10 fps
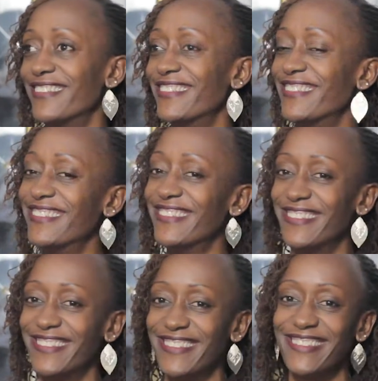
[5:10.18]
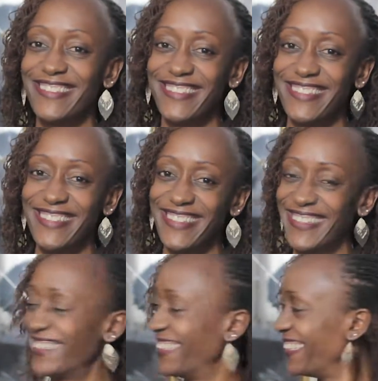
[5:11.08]

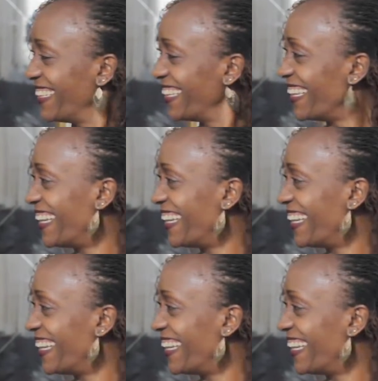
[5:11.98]
The person shown says nothing.